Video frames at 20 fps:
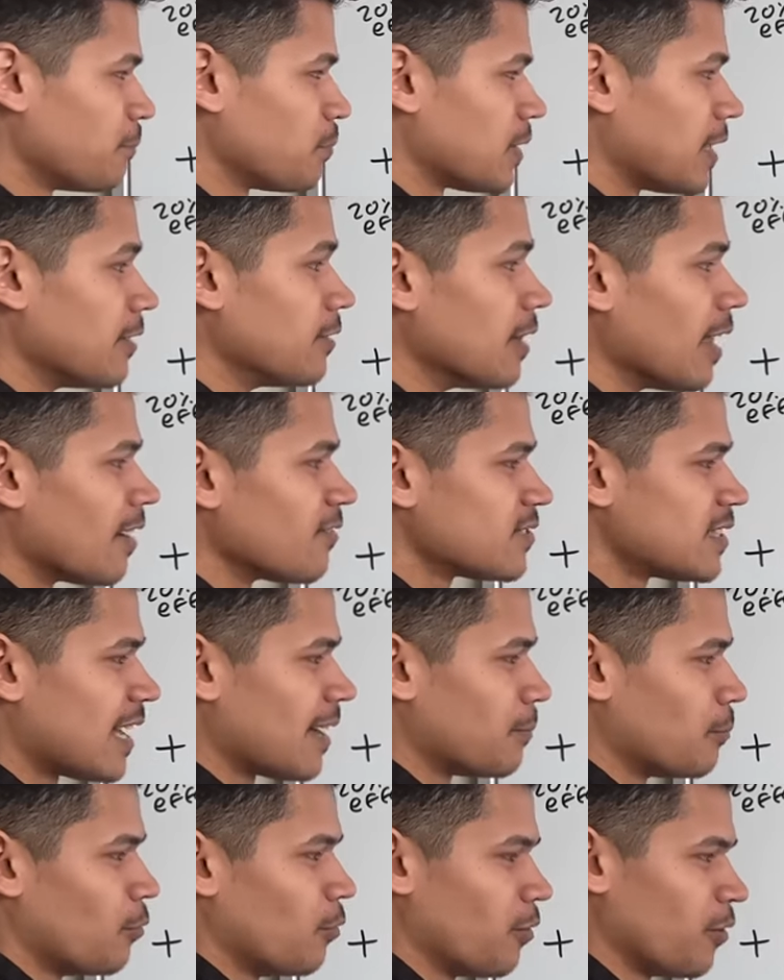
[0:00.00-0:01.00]
He loves
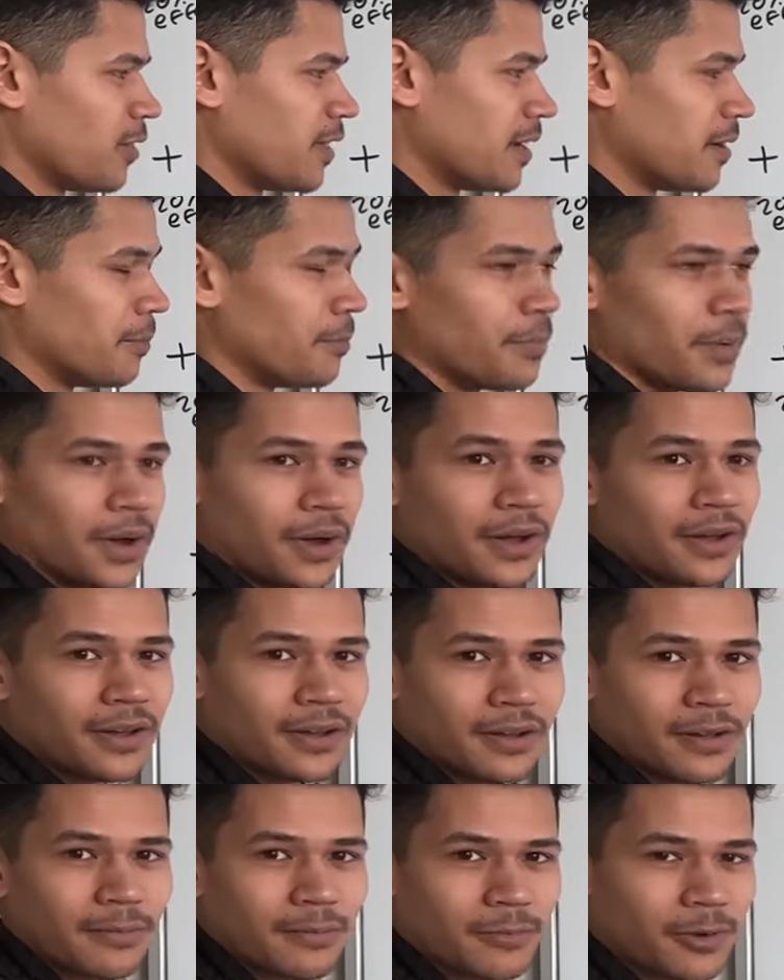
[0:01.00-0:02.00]
that more than a
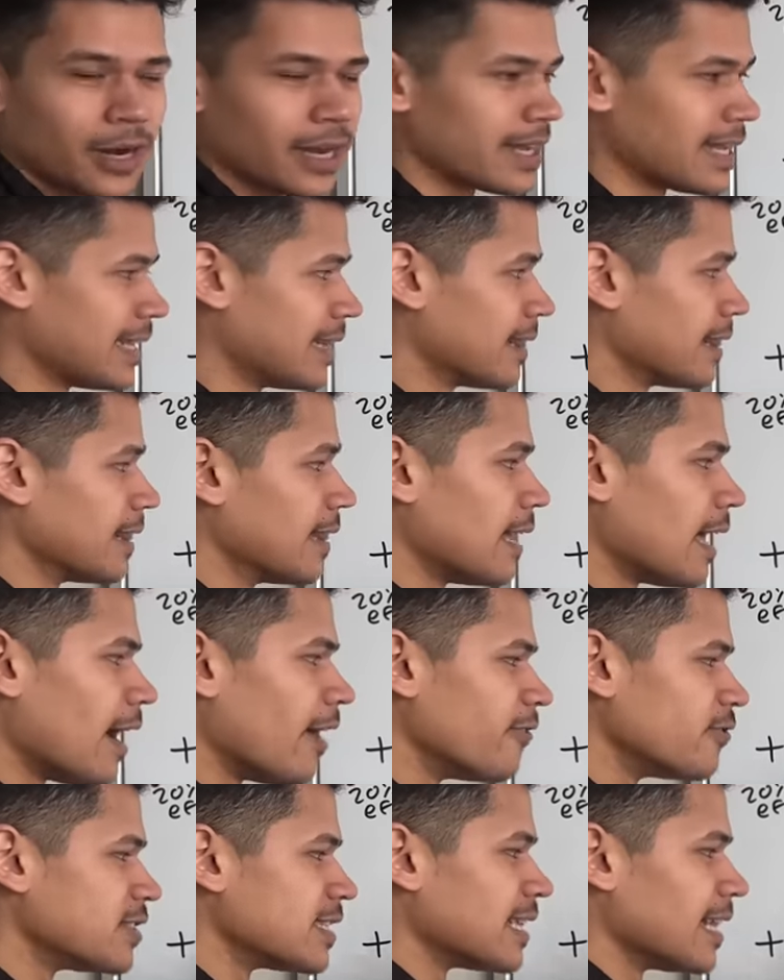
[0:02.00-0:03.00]
ball, right? He
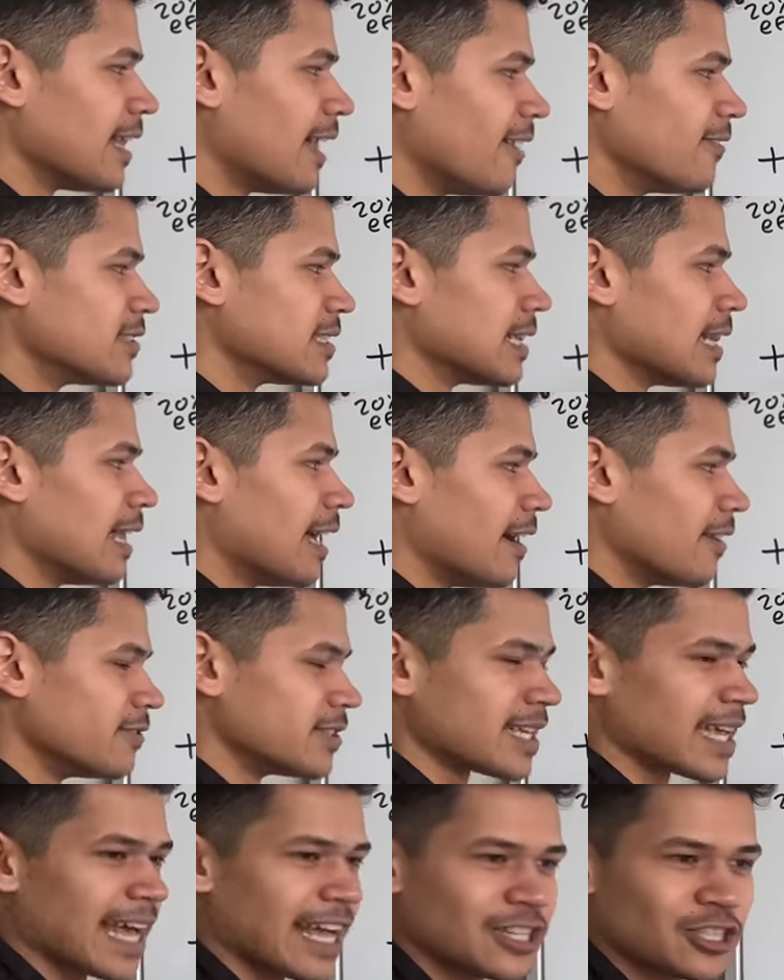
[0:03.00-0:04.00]
loves, loves, loves
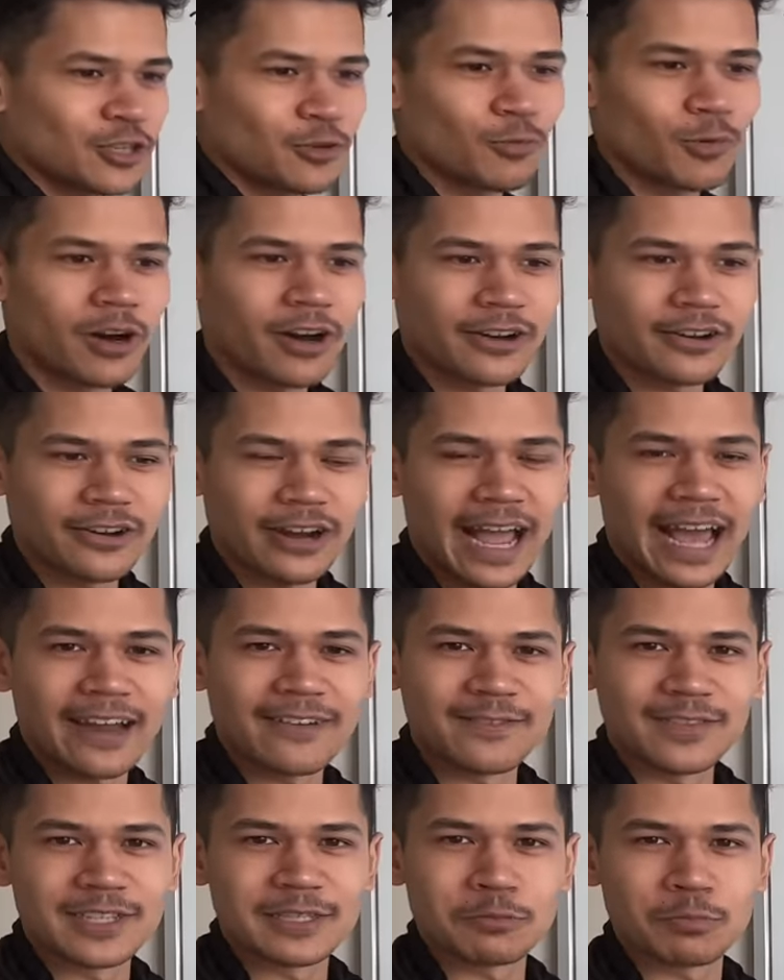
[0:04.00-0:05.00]
catching water out
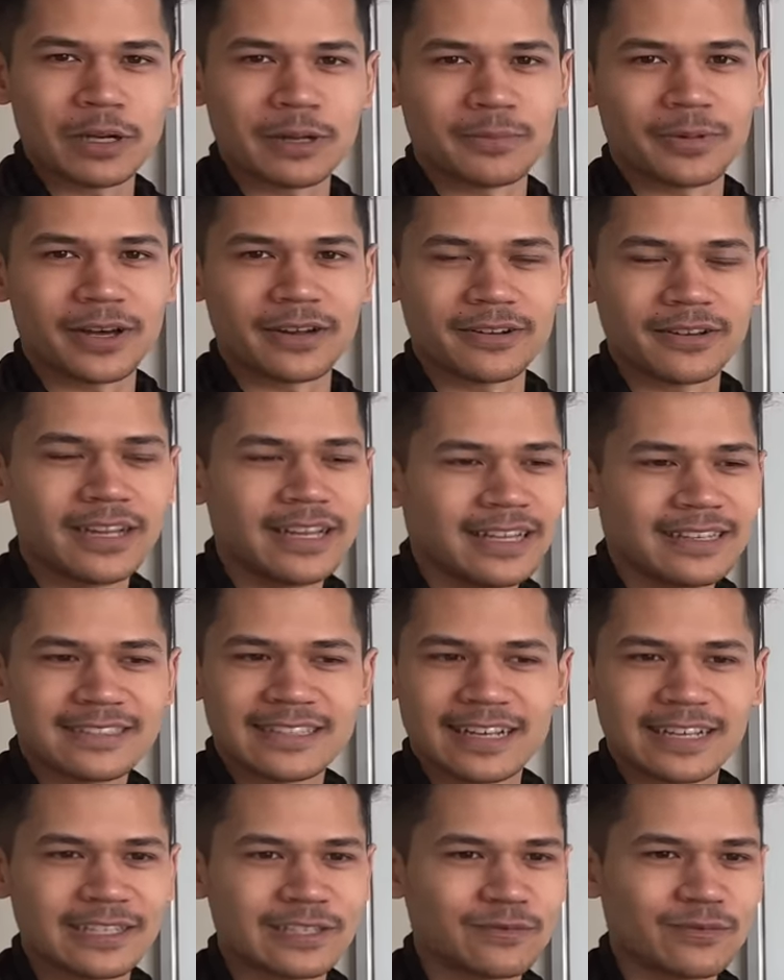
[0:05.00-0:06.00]
of the spray bottle. It's
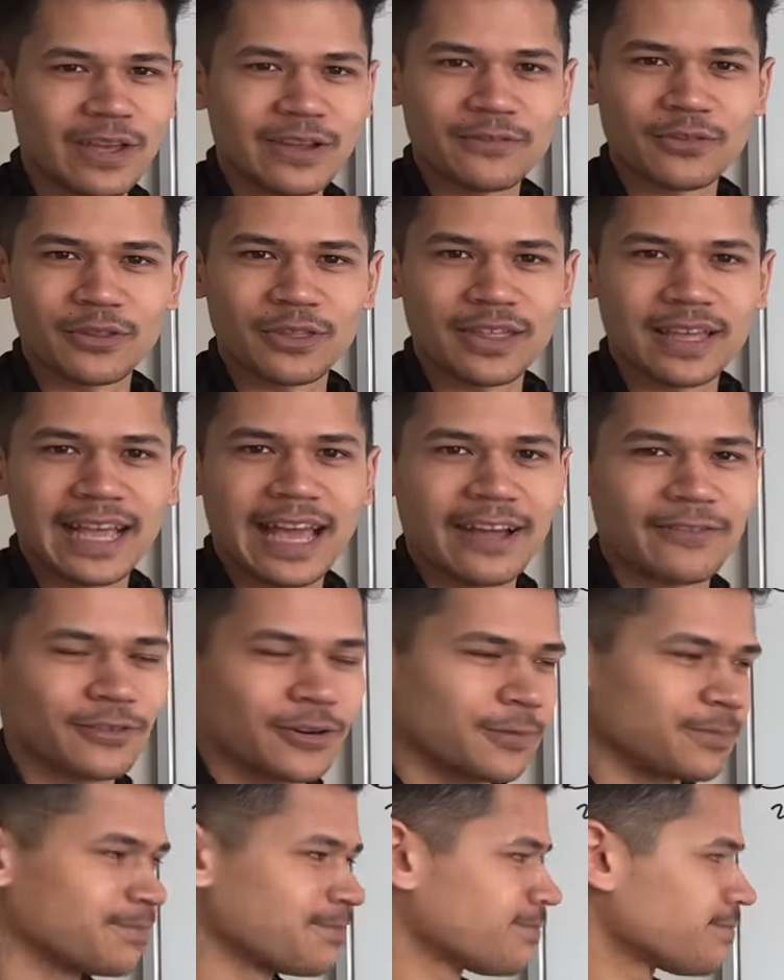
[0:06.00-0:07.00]
like his favorite thing ever.
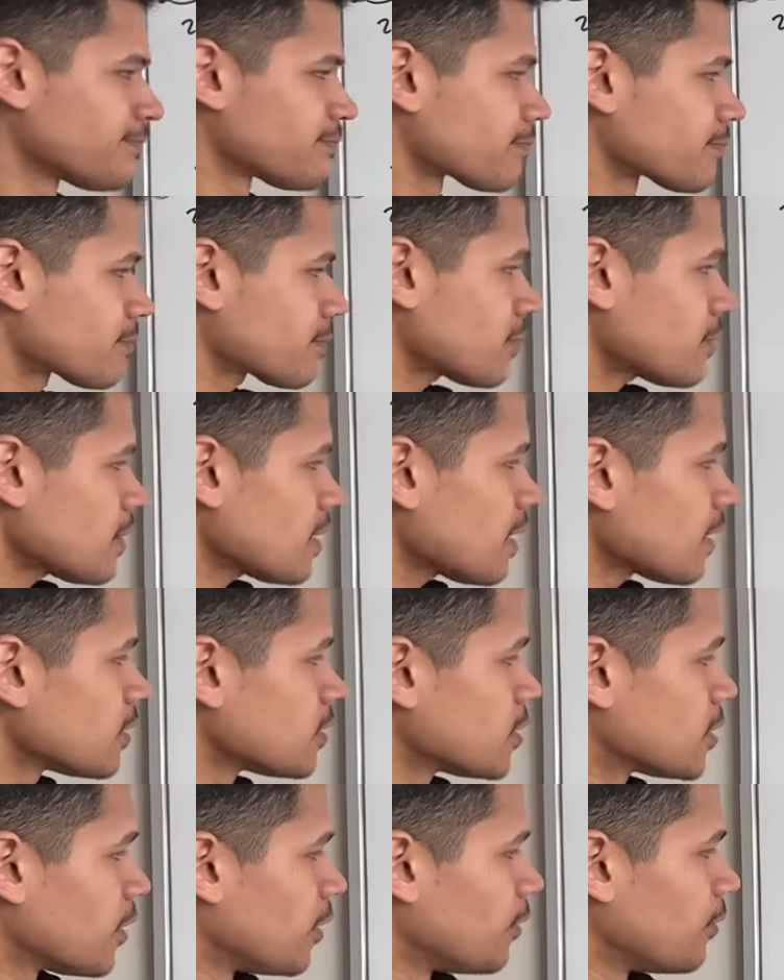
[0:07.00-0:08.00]

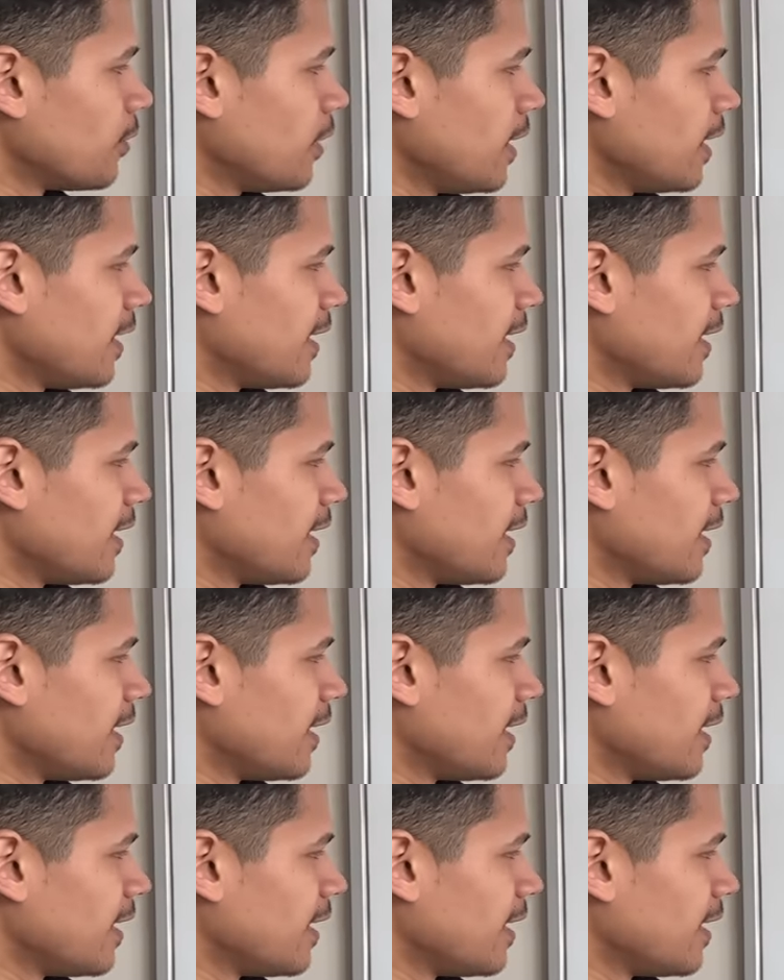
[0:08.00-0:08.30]
So